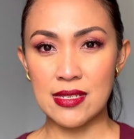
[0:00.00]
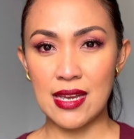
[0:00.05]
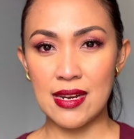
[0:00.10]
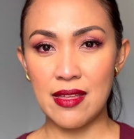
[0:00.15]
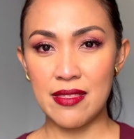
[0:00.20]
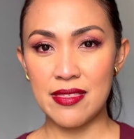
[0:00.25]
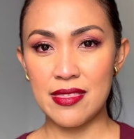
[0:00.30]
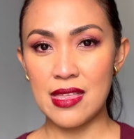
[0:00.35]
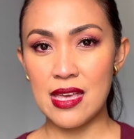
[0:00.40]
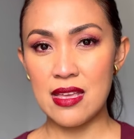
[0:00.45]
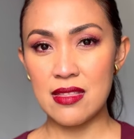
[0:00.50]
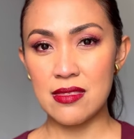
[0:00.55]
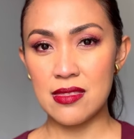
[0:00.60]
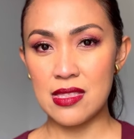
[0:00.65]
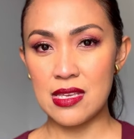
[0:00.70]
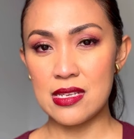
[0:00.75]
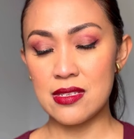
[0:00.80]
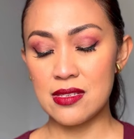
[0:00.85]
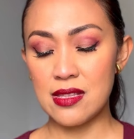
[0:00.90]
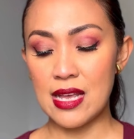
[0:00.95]
and I think
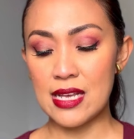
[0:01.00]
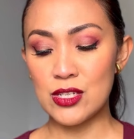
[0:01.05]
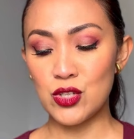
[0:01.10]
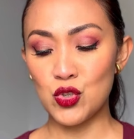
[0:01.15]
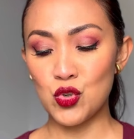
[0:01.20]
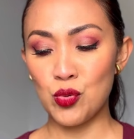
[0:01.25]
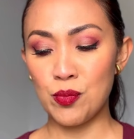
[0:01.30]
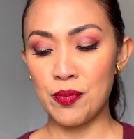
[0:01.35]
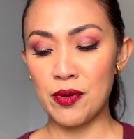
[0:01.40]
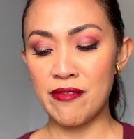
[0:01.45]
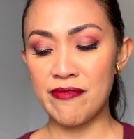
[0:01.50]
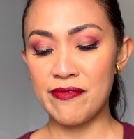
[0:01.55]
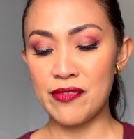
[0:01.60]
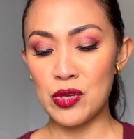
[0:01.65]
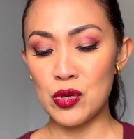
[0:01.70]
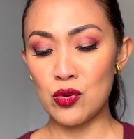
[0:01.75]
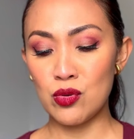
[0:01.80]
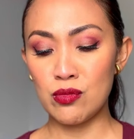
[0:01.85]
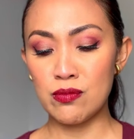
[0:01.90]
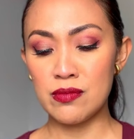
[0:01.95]
these last two
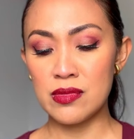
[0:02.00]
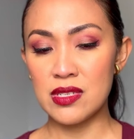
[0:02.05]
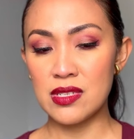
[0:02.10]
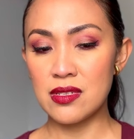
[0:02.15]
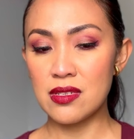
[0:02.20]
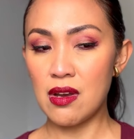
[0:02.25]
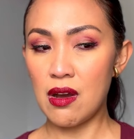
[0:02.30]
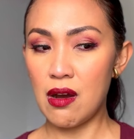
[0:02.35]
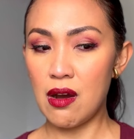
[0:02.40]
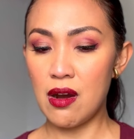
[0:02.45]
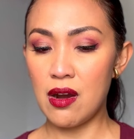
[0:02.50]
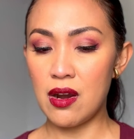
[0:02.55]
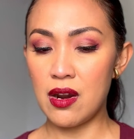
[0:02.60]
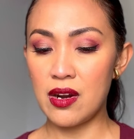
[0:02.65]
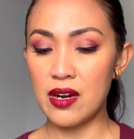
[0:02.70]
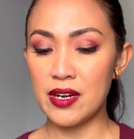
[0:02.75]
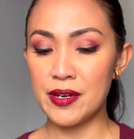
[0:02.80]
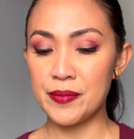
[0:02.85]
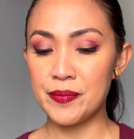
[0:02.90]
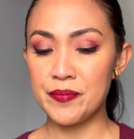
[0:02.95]
perfumes
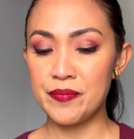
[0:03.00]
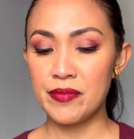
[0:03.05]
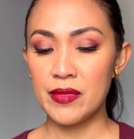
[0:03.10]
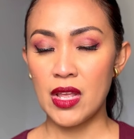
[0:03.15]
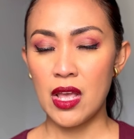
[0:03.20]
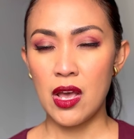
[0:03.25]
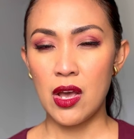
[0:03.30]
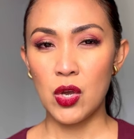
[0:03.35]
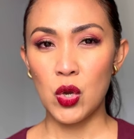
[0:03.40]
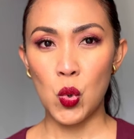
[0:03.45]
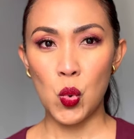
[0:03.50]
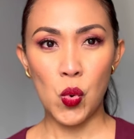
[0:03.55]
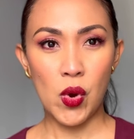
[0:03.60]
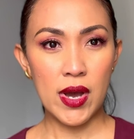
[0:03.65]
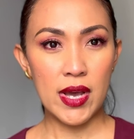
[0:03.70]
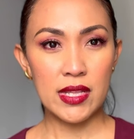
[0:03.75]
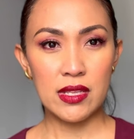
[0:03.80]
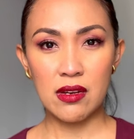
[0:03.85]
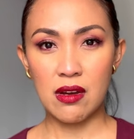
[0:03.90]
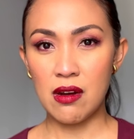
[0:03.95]
are
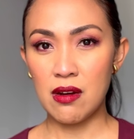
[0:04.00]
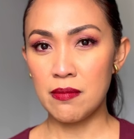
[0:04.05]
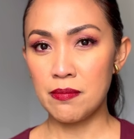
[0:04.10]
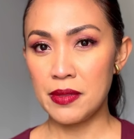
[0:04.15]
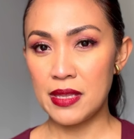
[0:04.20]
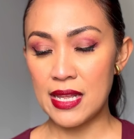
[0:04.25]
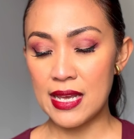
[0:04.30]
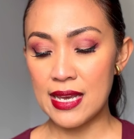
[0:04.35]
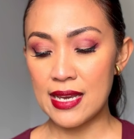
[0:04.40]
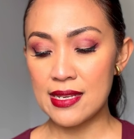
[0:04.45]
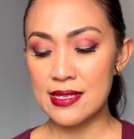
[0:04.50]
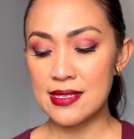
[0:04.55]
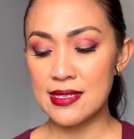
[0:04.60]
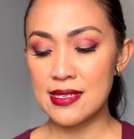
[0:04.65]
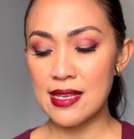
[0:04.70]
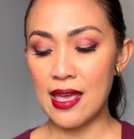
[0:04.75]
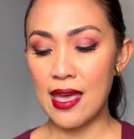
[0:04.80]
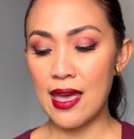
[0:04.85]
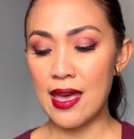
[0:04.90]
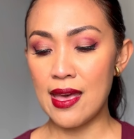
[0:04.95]
quite complex
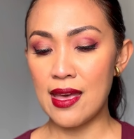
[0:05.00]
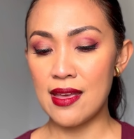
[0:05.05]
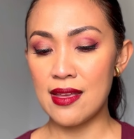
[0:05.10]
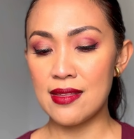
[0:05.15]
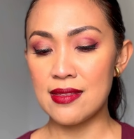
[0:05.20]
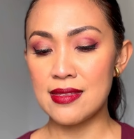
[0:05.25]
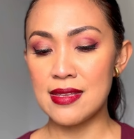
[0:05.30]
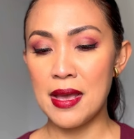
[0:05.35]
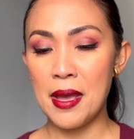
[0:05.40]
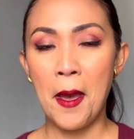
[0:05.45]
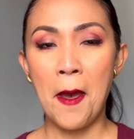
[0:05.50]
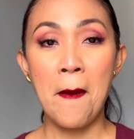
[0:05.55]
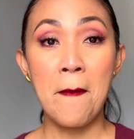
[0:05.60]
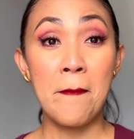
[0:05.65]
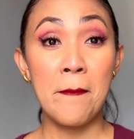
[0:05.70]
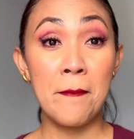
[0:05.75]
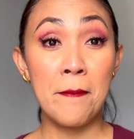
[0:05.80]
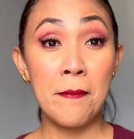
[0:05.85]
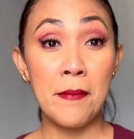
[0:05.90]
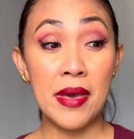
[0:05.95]
and
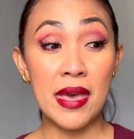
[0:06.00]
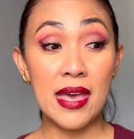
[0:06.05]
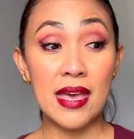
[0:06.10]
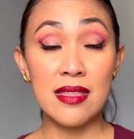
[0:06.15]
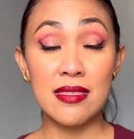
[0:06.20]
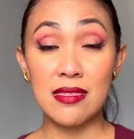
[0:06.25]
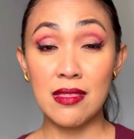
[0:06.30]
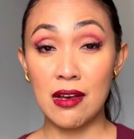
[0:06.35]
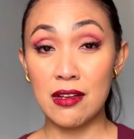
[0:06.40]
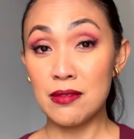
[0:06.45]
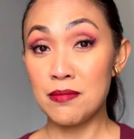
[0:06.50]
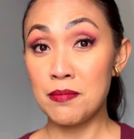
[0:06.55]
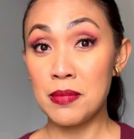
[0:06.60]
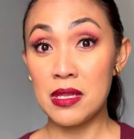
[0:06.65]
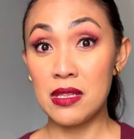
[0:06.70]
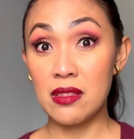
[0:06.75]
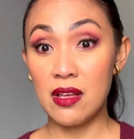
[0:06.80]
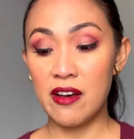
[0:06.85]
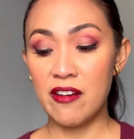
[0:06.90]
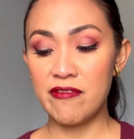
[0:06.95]
may not be
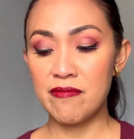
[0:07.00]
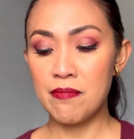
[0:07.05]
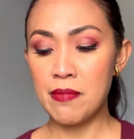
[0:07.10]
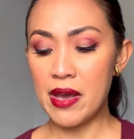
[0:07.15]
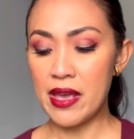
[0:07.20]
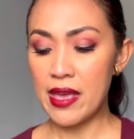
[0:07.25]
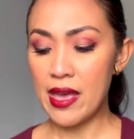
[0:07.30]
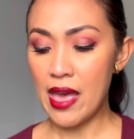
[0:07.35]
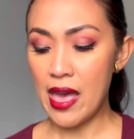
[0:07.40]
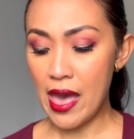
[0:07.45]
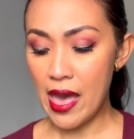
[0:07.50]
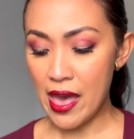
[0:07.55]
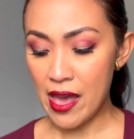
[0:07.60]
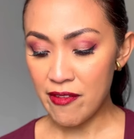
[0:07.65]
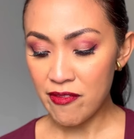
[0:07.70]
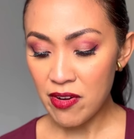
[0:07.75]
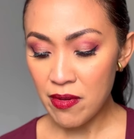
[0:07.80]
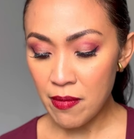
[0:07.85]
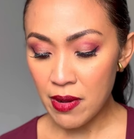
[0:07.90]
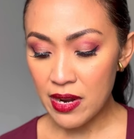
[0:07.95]
loved by
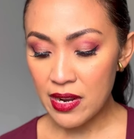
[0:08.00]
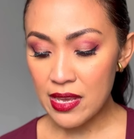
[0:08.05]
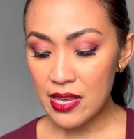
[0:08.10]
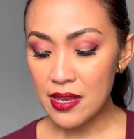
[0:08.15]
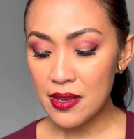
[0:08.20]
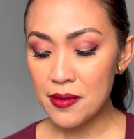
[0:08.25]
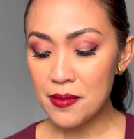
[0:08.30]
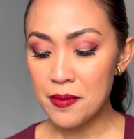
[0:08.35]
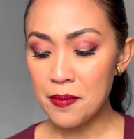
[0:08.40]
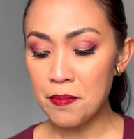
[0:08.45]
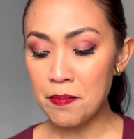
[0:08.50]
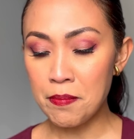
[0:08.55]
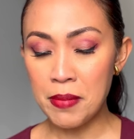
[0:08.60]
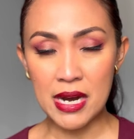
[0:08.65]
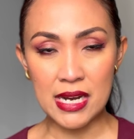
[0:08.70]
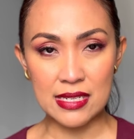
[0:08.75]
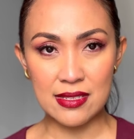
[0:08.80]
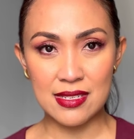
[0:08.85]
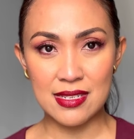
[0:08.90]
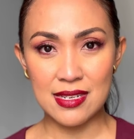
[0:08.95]
everybody,
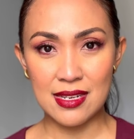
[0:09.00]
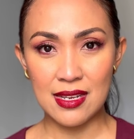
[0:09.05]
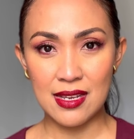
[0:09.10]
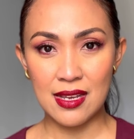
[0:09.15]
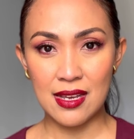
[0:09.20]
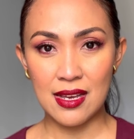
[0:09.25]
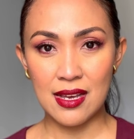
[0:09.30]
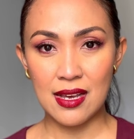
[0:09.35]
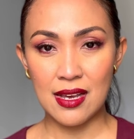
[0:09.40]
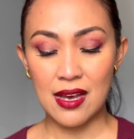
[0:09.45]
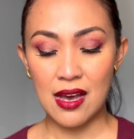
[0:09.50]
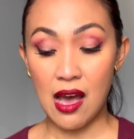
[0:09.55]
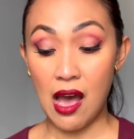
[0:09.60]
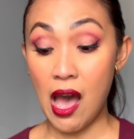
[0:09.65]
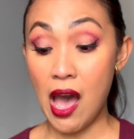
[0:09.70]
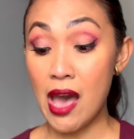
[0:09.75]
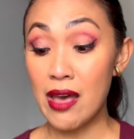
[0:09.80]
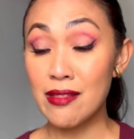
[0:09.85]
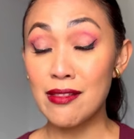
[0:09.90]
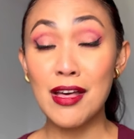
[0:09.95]
but
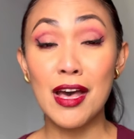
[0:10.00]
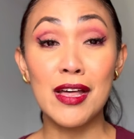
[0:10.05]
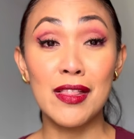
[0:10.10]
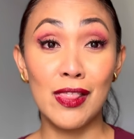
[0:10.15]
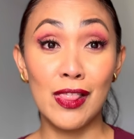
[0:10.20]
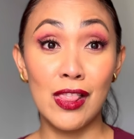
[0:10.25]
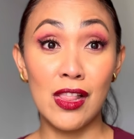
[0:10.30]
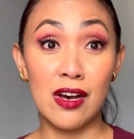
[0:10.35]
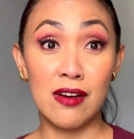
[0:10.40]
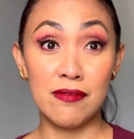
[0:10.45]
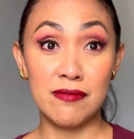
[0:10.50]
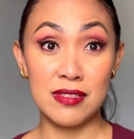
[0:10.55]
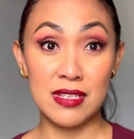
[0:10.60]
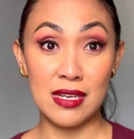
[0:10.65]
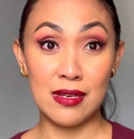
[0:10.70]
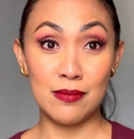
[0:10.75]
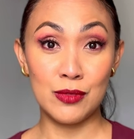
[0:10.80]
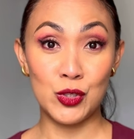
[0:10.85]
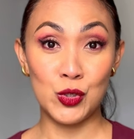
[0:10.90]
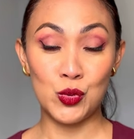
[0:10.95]
I love
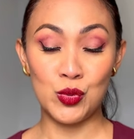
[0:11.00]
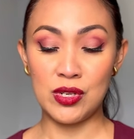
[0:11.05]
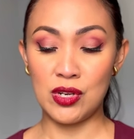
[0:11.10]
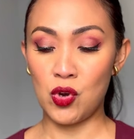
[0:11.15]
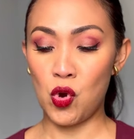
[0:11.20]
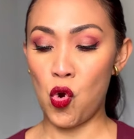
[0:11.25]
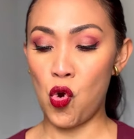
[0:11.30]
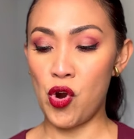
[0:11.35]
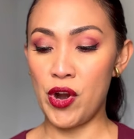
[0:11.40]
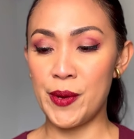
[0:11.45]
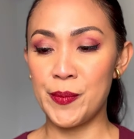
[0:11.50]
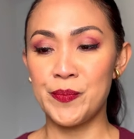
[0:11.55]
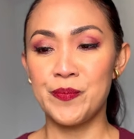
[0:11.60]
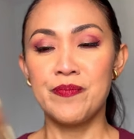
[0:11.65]
them to the core.